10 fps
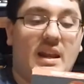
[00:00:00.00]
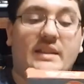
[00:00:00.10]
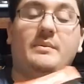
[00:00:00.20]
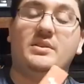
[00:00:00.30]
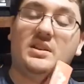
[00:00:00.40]

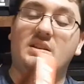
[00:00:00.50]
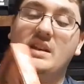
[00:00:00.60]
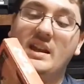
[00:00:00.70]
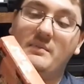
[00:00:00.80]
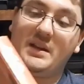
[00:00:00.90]
Not to mention it's
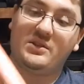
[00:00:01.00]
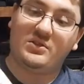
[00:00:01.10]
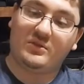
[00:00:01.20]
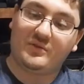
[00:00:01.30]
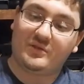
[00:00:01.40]
an animated
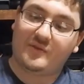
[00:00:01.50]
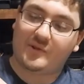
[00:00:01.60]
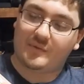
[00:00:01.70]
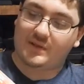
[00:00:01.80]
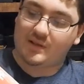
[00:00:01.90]
children's
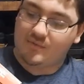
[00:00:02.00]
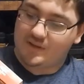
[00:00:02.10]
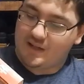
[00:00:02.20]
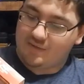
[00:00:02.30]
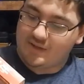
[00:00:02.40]
film, and
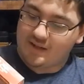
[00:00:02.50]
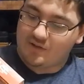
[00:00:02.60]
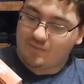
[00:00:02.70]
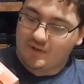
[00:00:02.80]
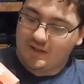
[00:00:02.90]
someone said it was
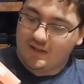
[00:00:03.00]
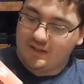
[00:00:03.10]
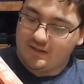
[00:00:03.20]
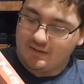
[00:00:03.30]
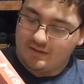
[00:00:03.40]
actually pretty
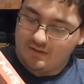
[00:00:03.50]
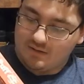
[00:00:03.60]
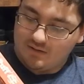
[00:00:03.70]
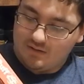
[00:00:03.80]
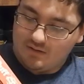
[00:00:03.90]
decent.
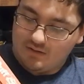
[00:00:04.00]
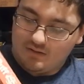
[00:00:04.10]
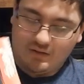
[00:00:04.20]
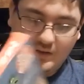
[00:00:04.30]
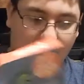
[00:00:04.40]

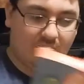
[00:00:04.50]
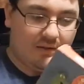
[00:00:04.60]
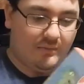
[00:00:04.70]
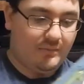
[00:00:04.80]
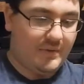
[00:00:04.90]

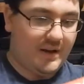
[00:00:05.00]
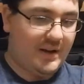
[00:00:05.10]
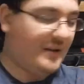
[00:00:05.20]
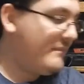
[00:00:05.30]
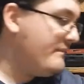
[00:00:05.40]

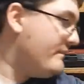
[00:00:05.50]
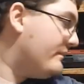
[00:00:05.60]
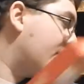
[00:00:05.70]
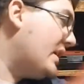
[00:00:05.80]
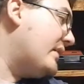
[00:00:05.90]
But,
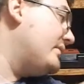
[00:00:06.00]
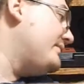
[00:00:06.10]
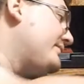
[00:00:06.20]
yeah.